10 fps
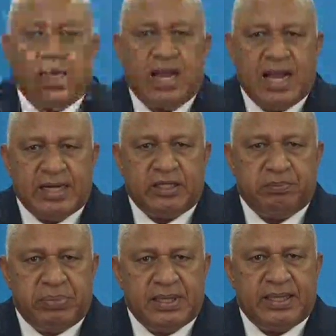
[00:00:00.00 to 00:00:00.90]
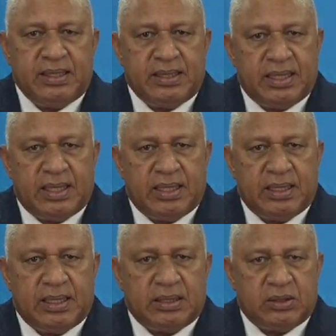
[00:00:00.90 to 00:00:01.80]
$100 billion
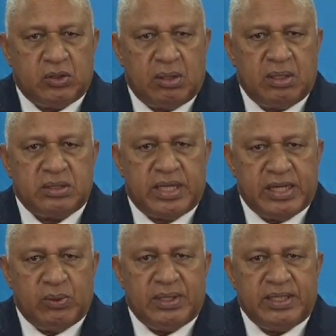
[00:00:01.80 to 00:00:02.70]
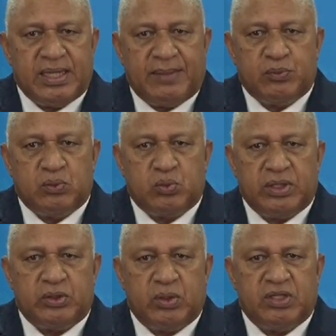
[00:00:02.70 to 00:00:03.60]
annually up to
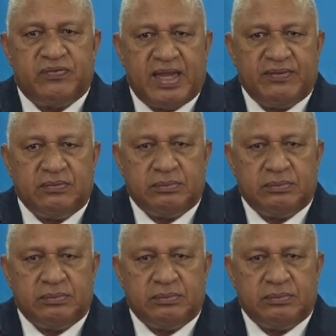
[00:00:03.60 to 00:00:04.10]
2025